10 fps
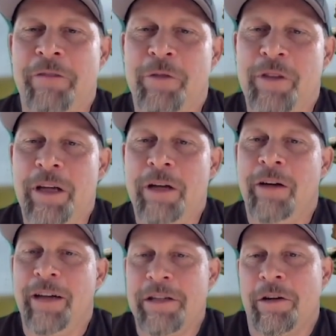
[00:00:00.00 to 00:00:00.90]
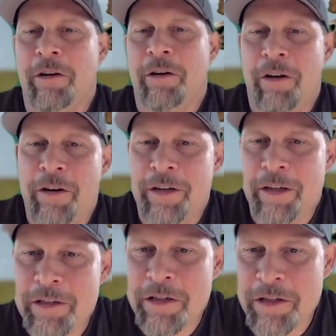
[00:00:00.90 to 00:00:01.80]
For the gearheads in our
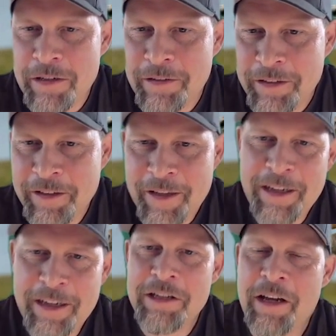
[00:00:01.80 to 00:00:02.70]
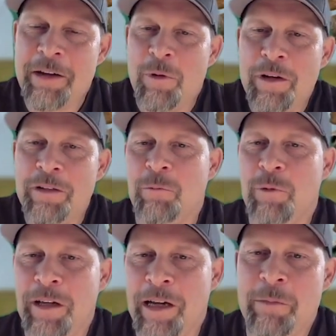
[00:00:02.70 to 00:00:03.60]
audience, the tech side,
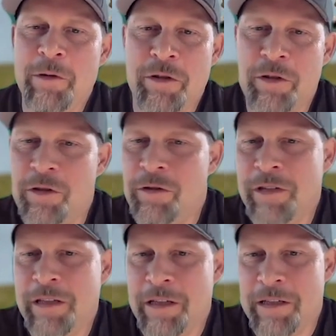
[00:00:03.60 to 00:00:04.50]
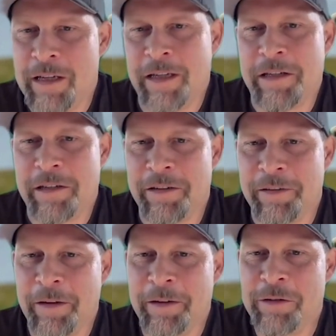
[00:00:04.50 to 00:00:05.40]
what cameras are you using these days?
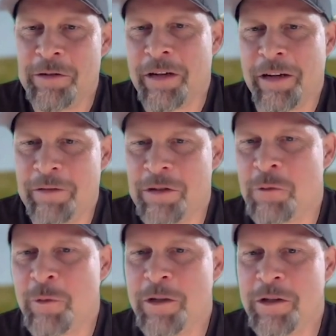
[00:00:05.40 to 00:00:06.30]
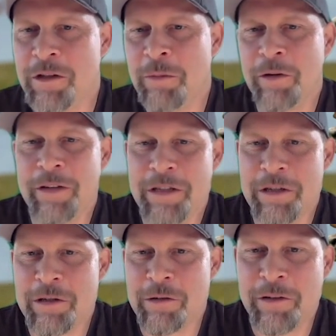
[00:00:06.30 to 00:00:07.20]
Have you switched to
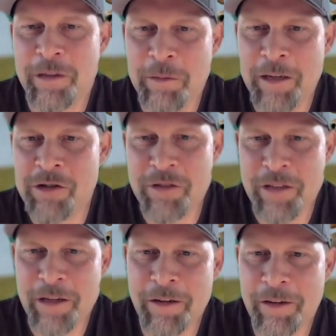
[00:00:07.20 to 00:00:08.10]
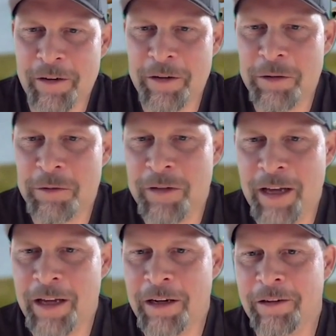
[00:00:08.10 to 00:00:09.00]
mirrorless? Is there a temptation there? Are you
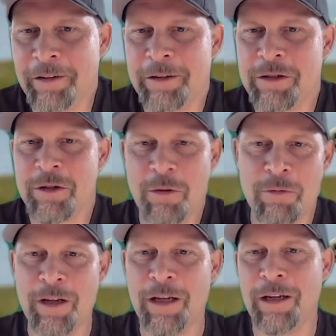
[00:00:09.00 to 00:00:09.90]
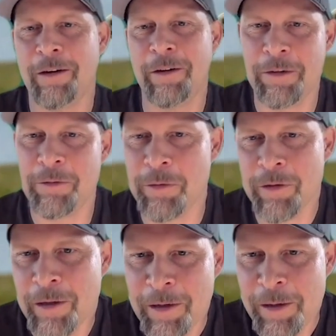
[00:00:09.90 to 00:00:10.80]
Canon? Are you Sony?
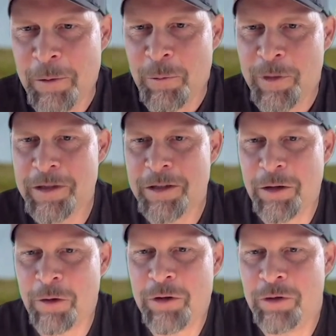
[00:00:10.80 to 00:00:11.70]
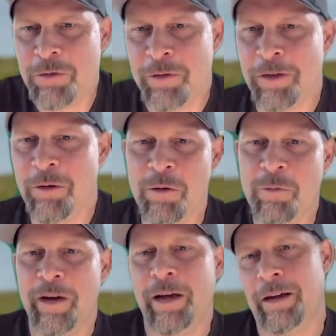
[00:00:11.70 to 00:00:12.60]
What's the go-to in
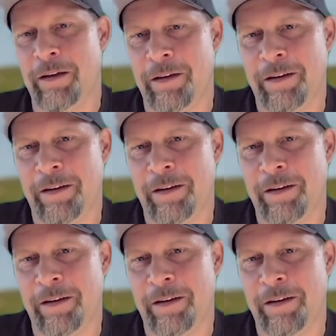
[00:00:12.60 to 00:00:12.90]
Norway?